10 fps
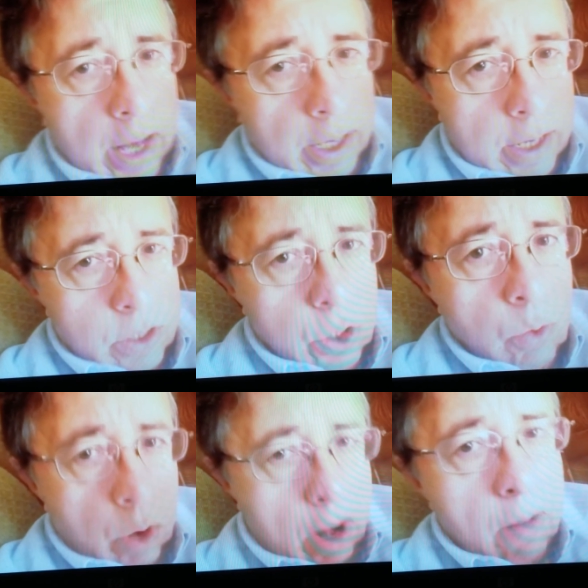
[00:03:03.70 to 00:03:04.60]
aliens
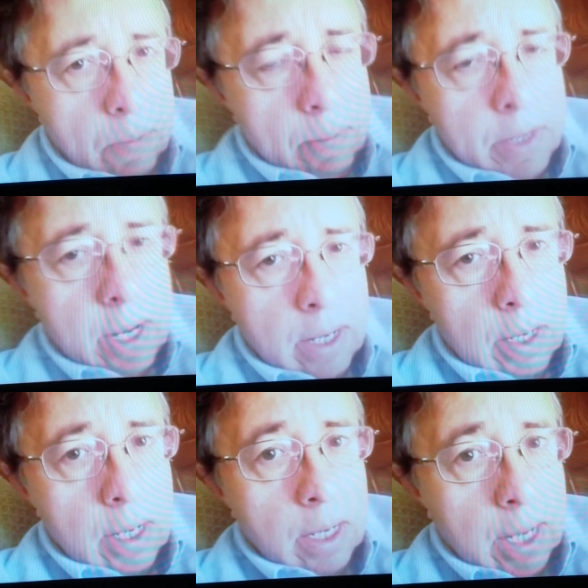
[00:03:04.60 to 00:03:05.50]
who will help them
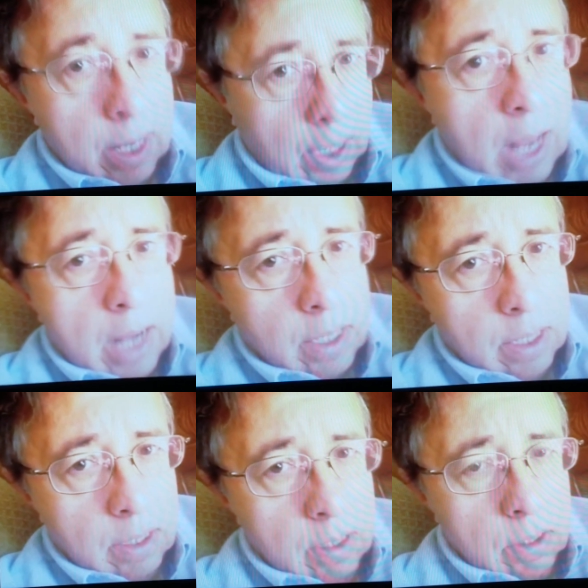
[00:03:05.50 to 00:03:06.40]
get
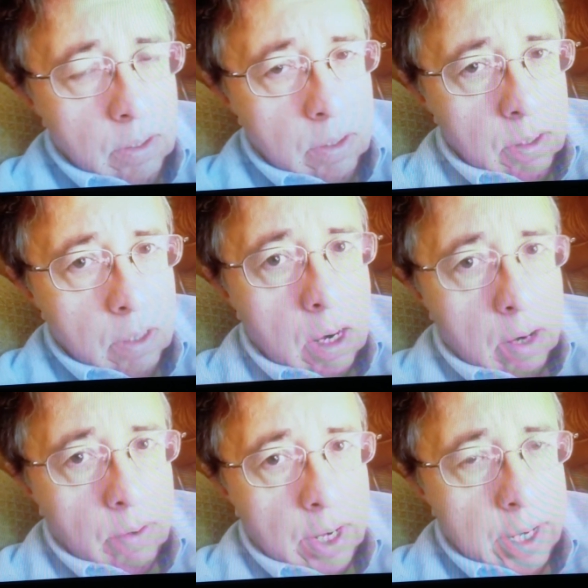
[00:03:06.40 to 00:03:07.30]
elected,
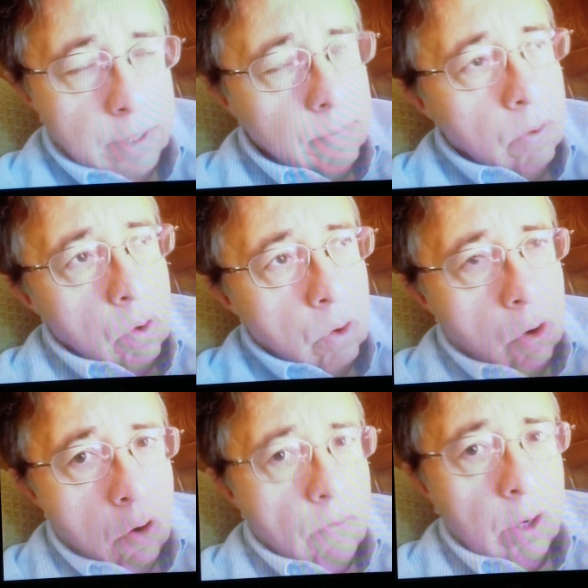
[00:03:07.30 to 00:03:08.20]
all right,
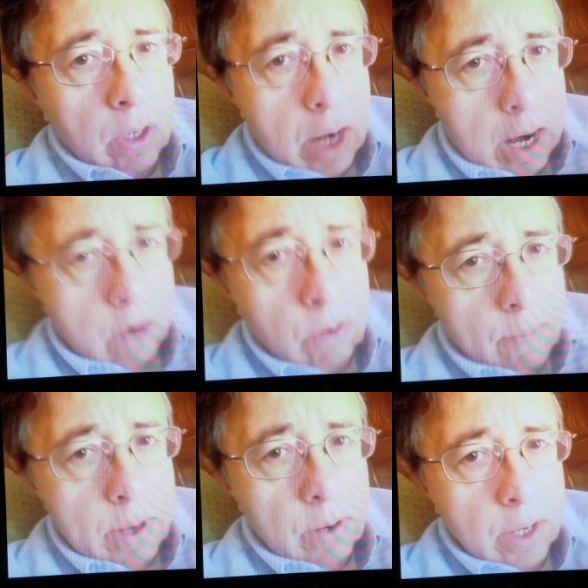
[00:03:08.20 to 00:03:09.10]
over our
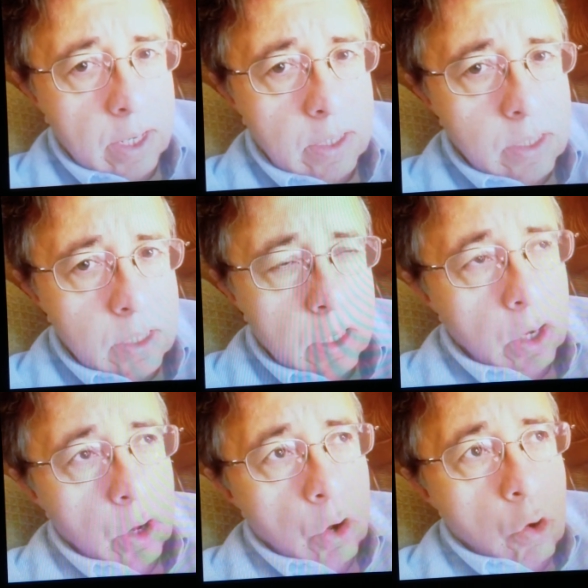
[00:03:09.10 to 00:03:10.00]
Americans
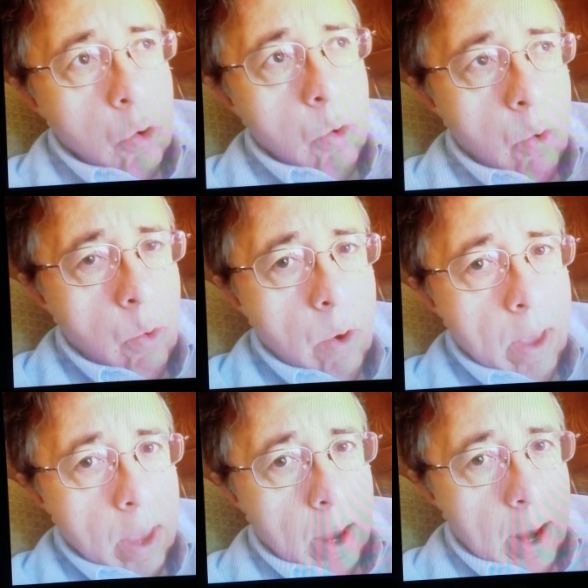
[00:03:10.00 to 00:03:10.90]
who
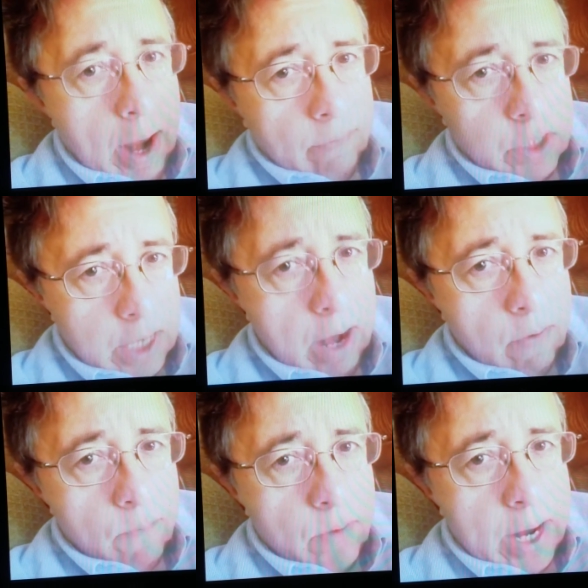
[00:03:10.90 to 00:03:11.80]
have
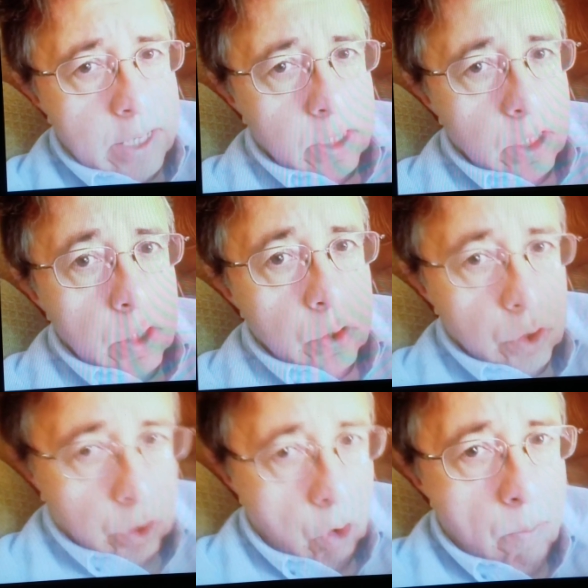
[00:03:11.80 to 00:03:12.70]
sacrificed
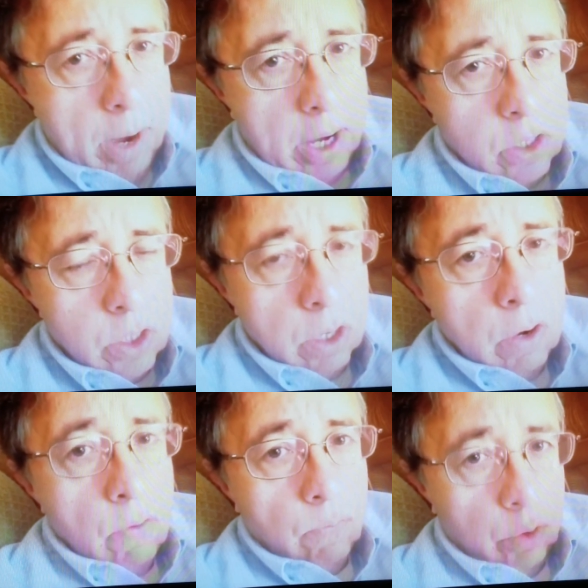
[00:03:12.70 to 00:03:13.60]
so much
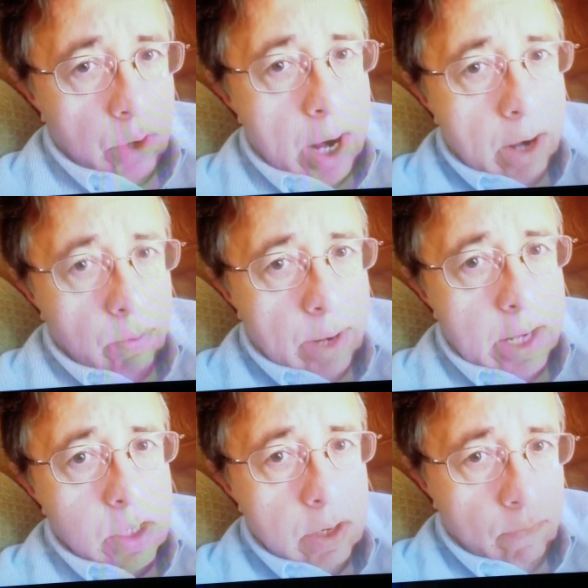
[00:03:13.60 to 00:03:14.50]
for our
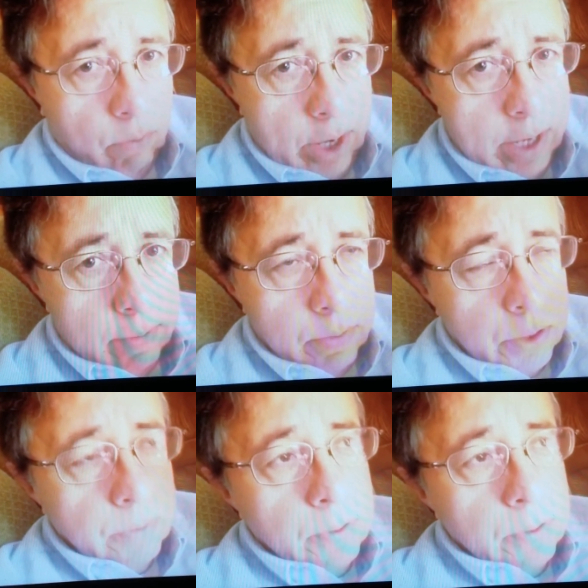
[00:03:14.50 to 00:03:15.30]
rights and freedoms.